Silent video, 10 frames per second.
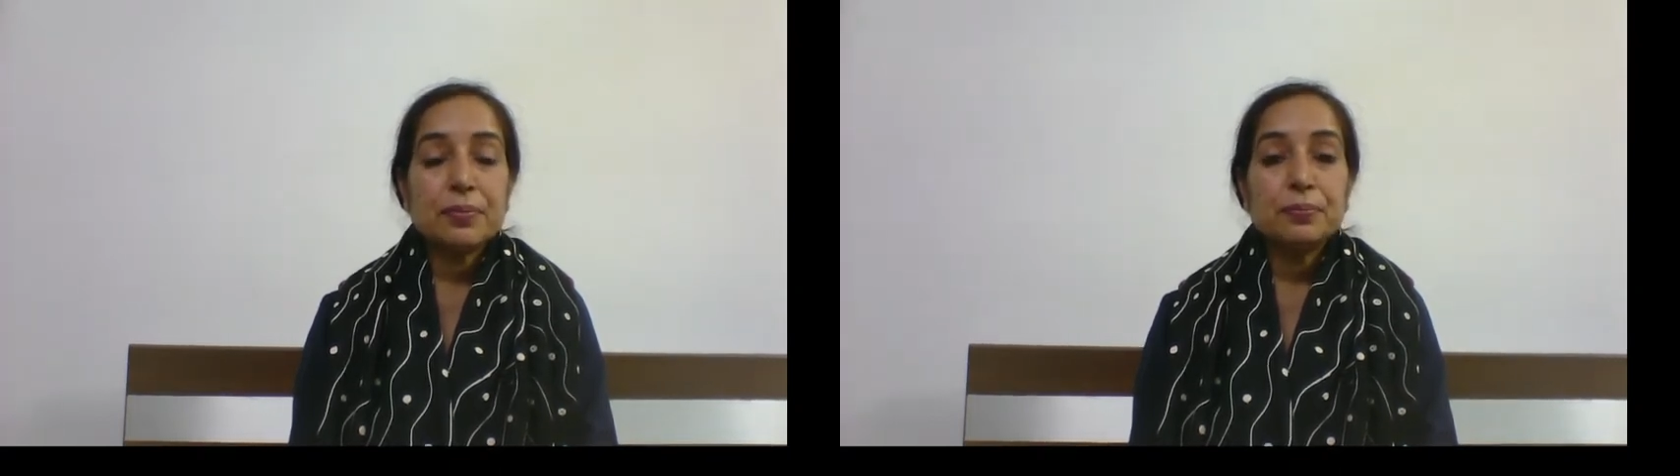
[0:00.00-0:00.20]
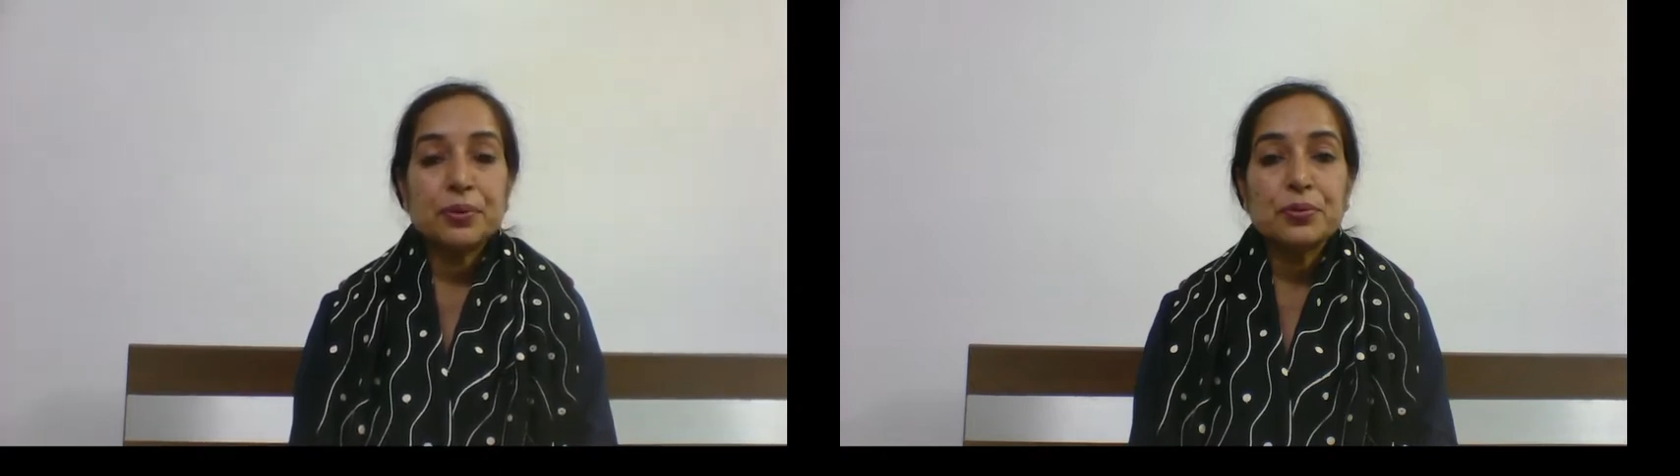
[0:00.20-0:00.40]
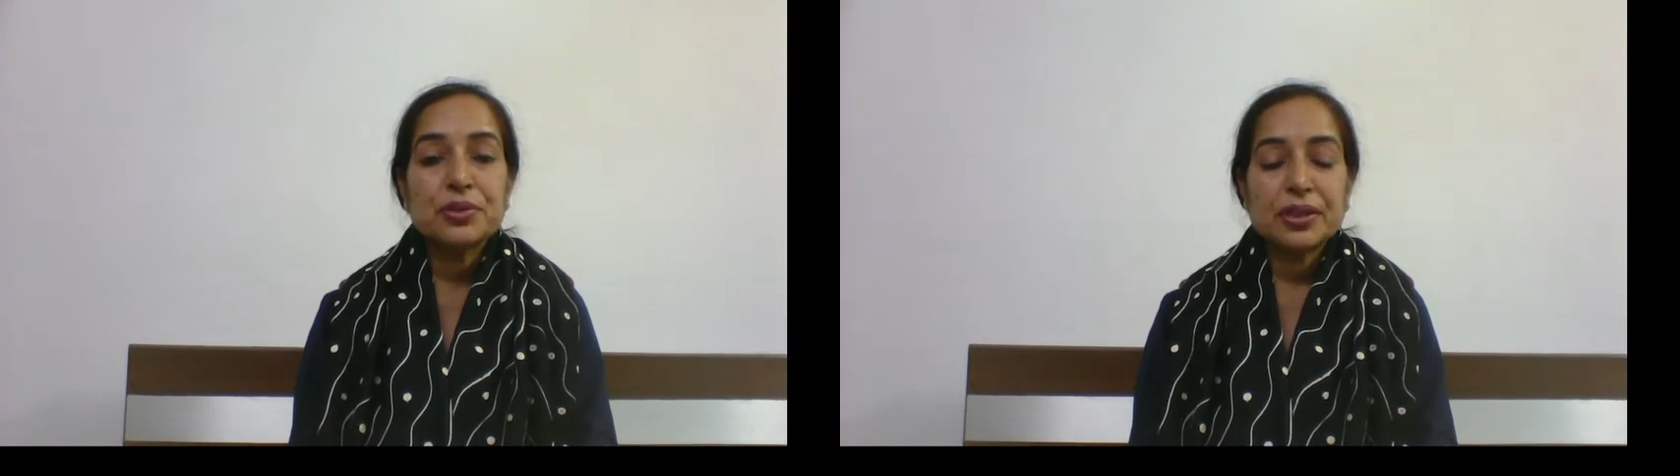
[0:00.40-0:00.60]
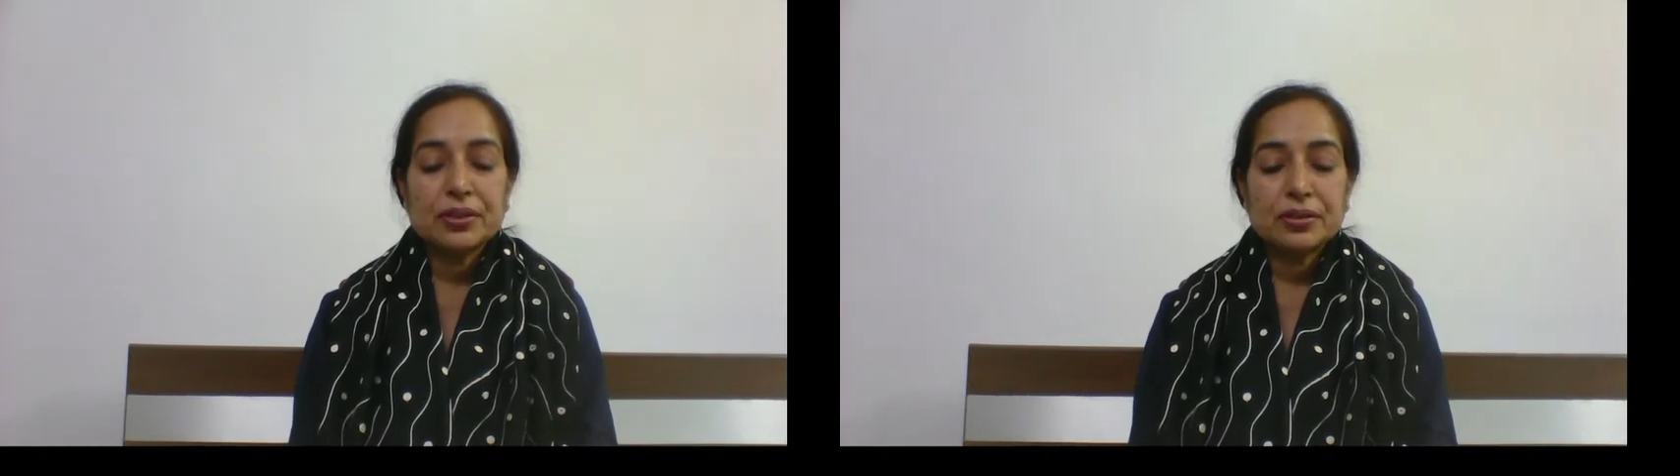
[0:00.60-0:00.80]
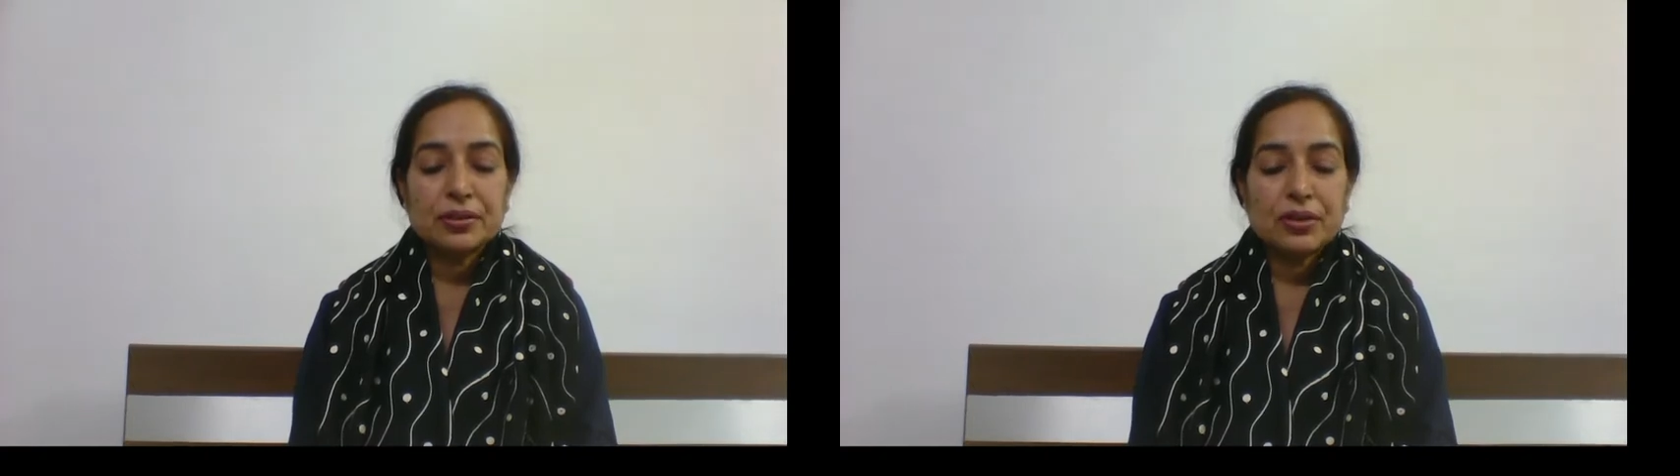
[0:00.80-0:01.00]

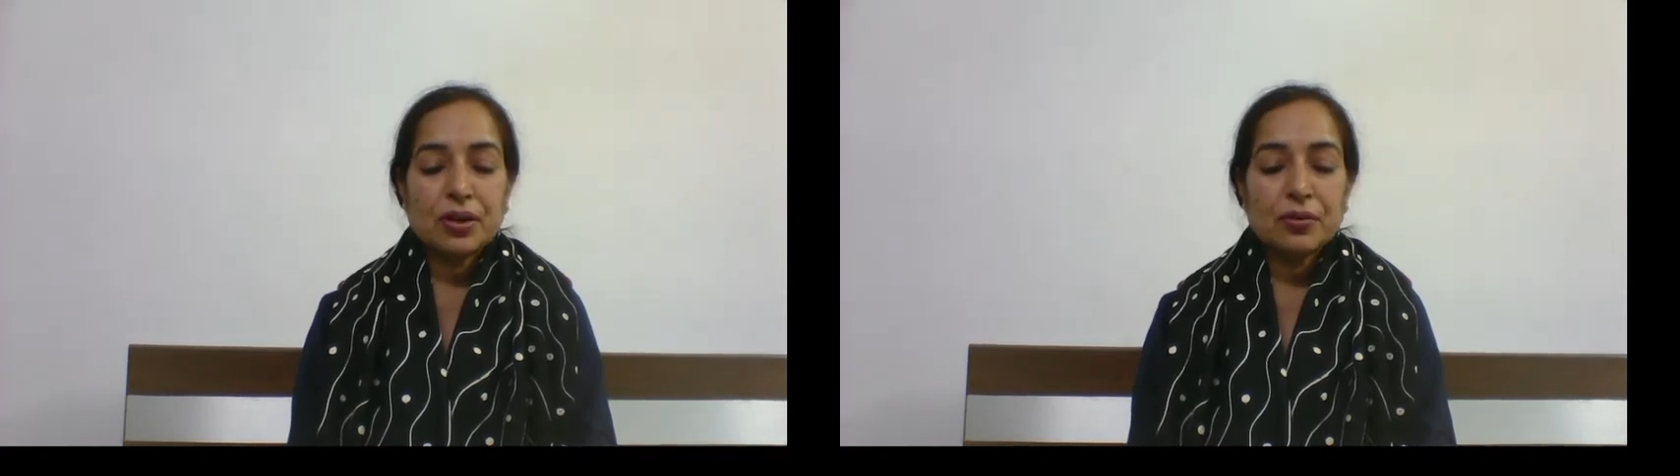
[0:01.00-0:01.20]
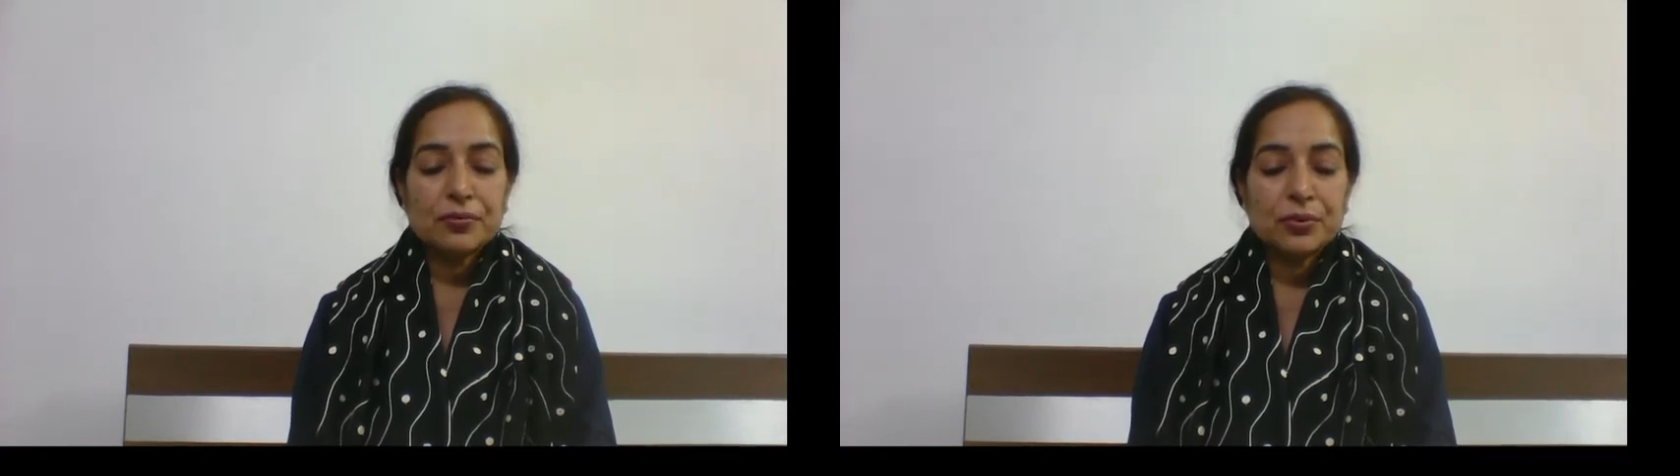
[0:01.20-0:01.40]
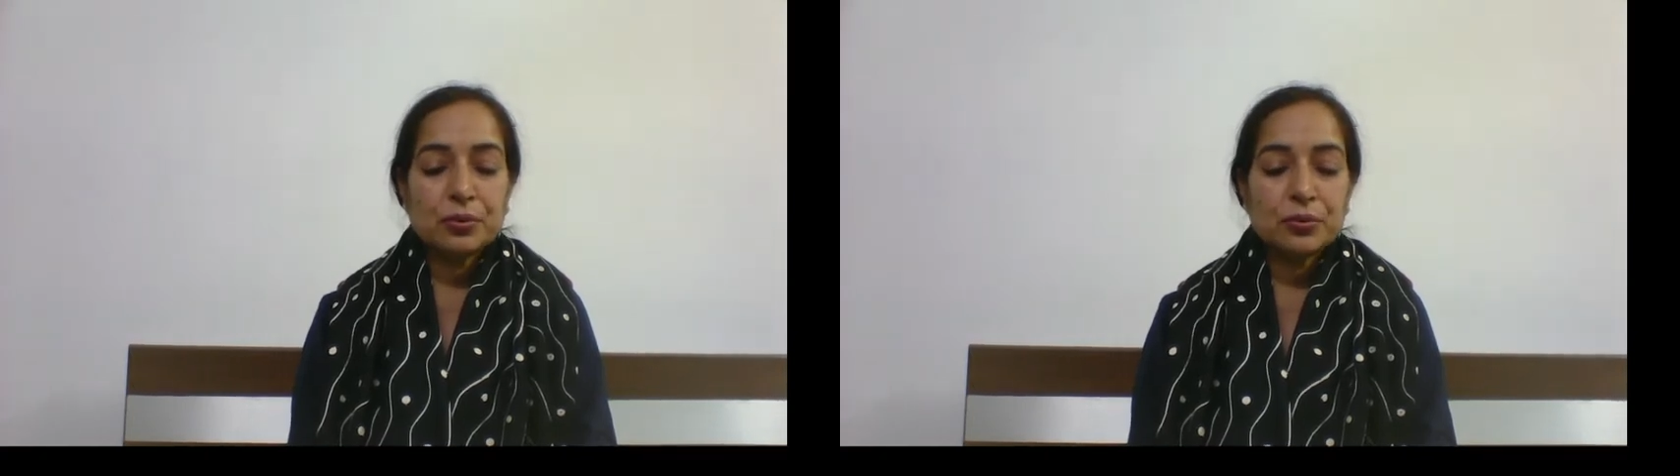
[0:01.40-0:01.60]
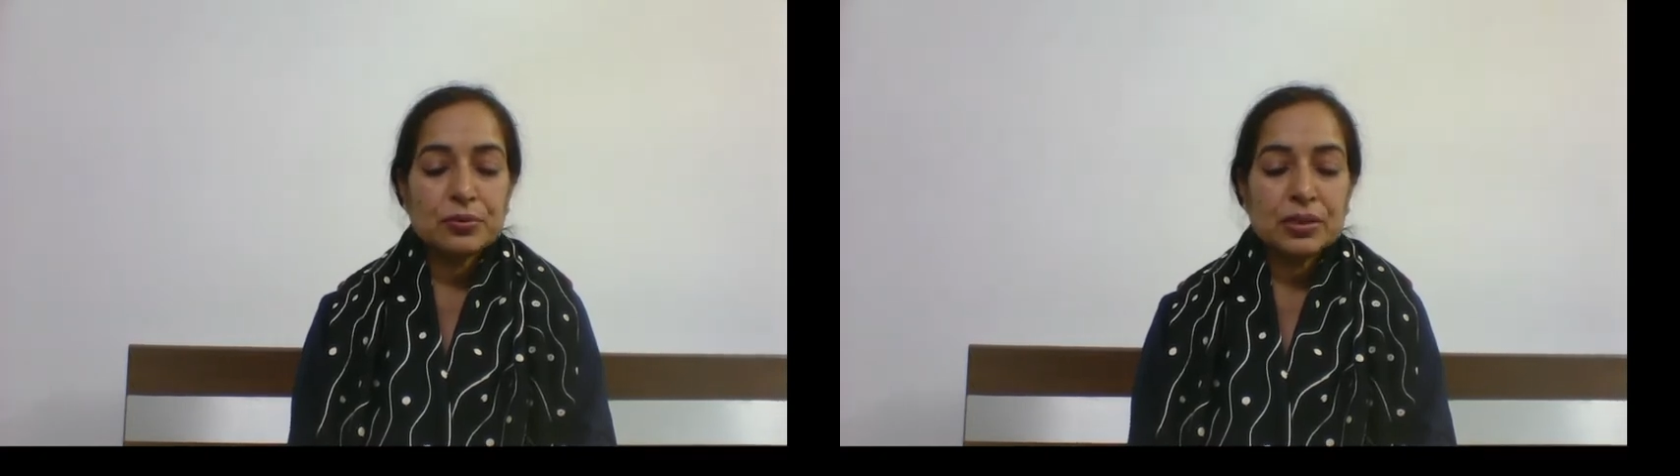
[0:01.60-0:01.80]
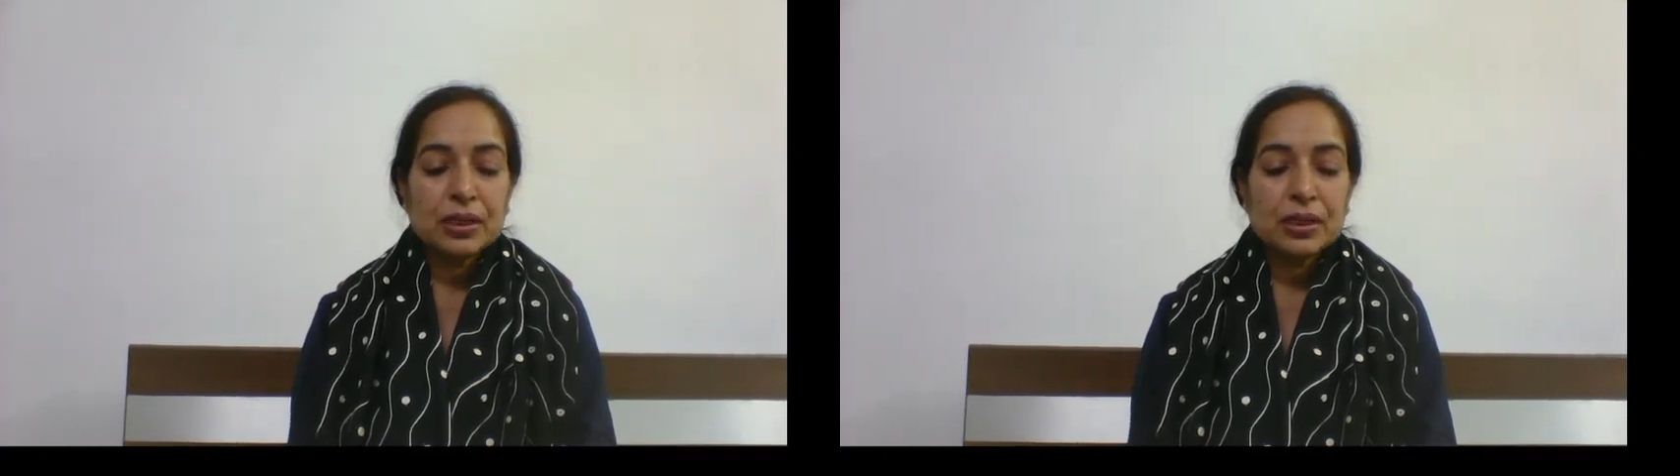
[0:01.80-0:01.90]
beauty of rose.